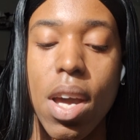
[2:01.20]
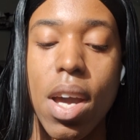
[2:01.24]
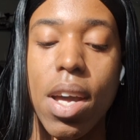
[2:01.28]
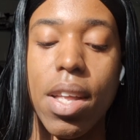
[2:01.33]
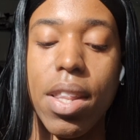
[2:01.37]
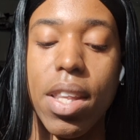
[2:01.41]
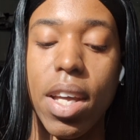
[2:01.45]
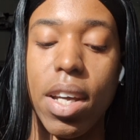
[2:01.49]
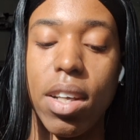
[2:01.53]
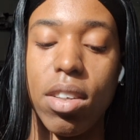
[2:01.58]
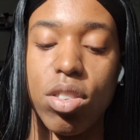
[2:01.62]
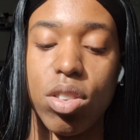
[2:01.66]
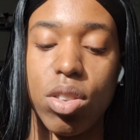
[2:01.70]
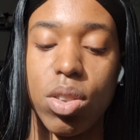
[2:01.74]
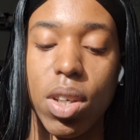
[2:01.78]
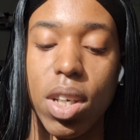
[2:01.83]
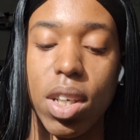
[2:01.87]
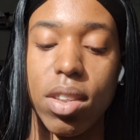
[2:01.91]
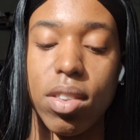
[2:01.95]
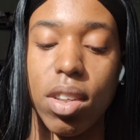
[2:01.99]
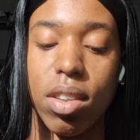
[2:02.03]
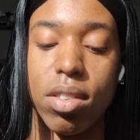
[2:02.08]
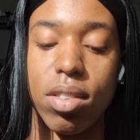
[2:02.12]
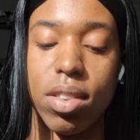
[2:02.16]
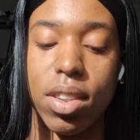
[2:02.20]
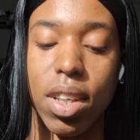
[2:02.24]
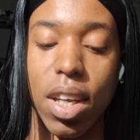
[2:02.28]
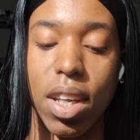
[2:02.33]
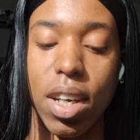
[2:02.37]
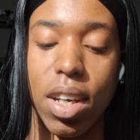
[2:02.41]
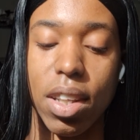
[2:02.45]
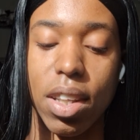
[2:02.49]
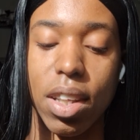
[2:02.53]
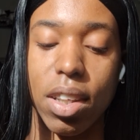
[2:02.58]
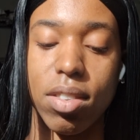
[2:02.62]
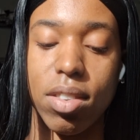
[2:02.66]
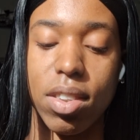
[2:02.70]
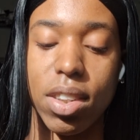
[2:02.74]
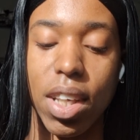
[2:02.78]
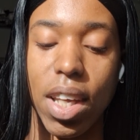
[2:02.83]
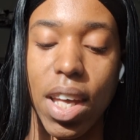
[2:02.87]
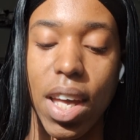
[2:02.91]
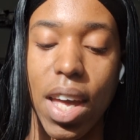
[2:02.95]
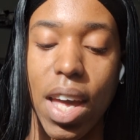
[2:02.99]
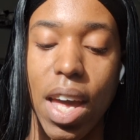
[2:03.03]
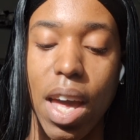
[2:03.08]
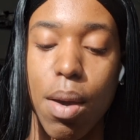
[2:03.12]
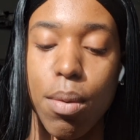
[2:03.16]
The history is as stated. The
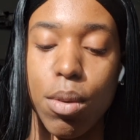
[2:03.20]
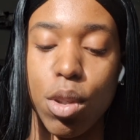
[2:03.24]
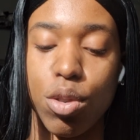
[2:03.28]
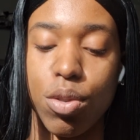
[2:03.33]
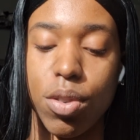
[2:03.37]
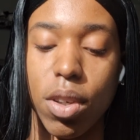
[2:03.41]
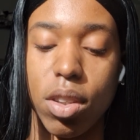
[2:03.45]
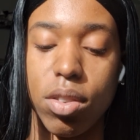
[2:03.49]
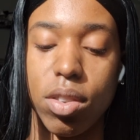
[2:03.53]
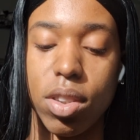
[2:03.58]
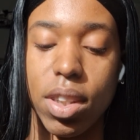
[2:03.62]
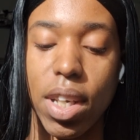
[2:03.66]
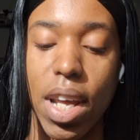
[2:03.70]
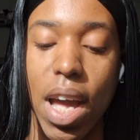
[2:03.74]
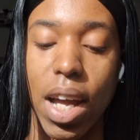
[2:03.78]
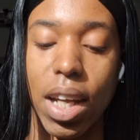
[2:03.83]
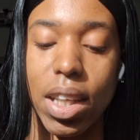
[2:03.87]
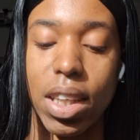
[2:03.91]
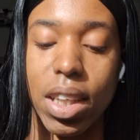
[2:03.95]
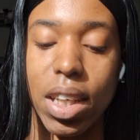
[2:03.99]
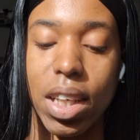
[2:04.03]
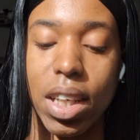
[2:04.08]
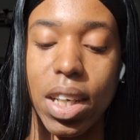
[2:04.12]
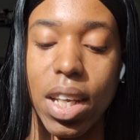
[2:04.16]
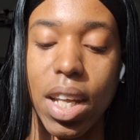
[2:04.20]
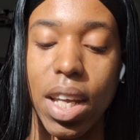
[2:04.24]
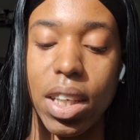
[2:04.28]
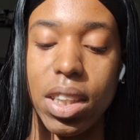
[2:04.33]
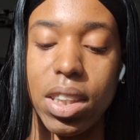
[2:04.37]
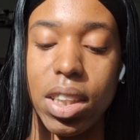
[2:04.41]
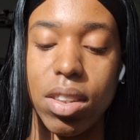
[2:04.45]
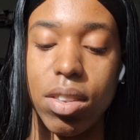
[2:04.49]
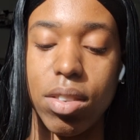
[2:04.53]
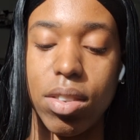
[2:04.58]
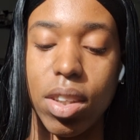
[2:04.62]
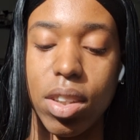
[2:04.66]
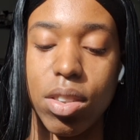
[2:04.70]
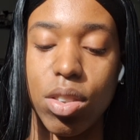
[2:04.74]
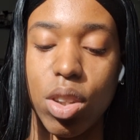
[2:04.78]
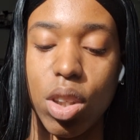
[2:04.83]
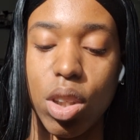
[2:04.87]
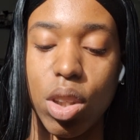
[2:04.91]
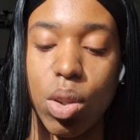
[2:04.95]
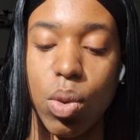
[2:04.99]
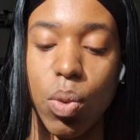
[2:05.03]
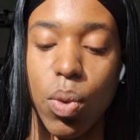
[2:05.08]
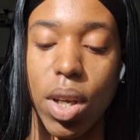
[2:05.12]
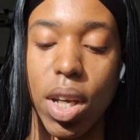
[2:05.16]
CAA was first enacted in
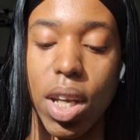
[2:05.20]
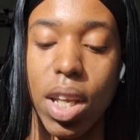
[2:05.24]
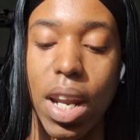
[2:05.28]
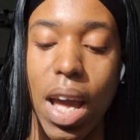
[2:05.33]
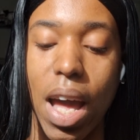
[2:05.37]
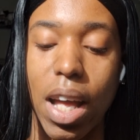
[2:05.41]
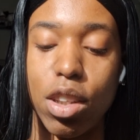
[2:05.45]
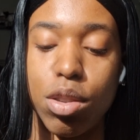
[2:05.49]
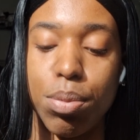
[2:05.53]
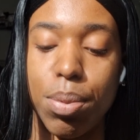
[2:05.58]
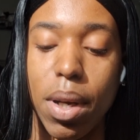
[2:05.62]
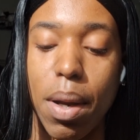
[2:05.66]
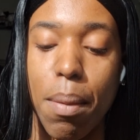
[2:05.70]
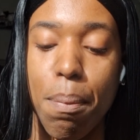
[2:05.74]
1963 and has been